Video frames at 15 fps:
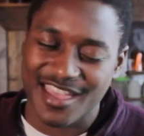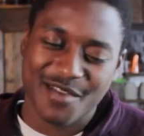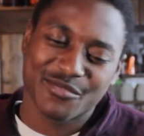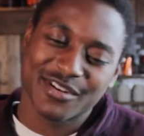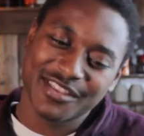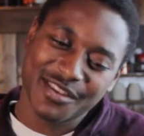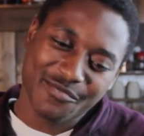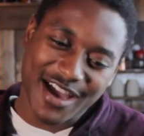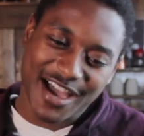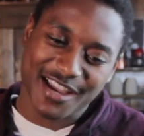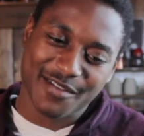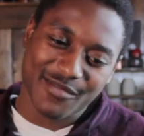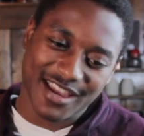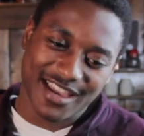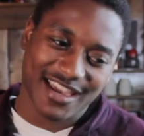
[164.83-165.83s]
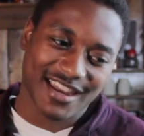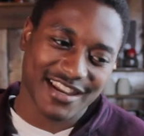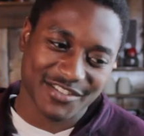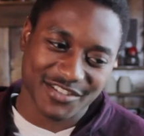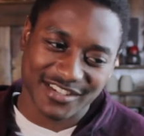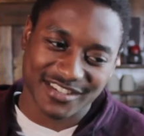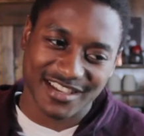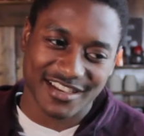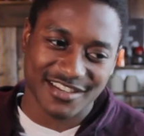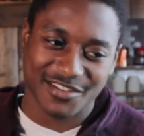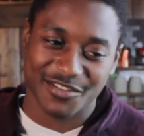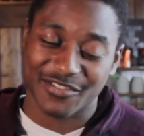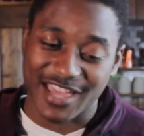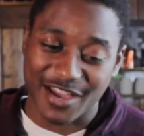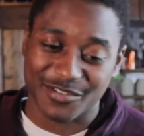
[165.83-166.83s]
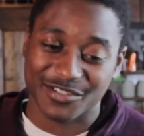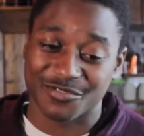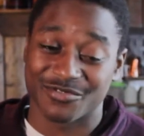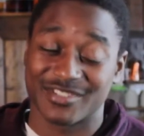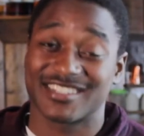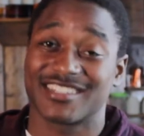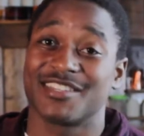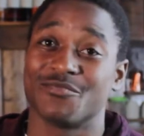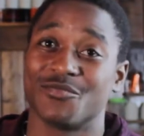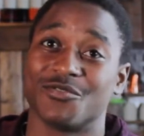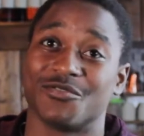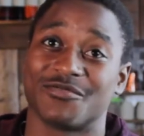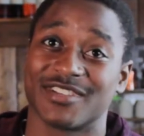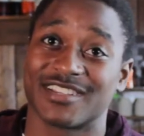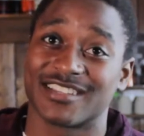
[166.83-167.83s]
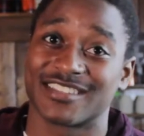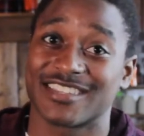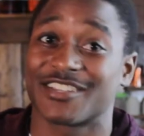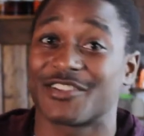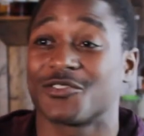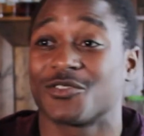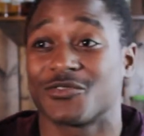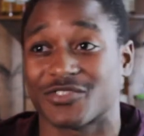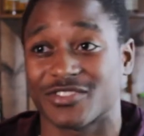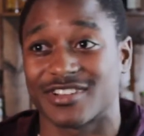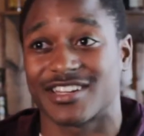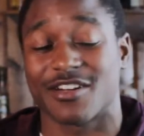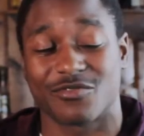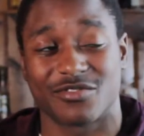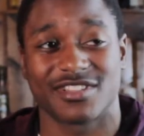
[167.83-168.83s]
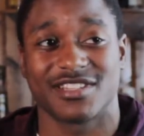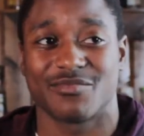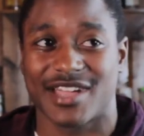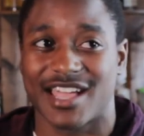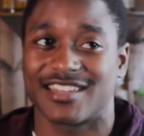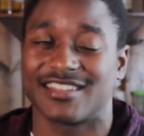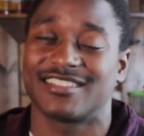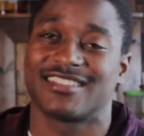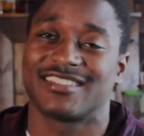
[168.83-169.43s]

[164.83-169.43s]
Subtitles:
But in the back of my head, I just thought, that was a risky move because it could have turned out really bad.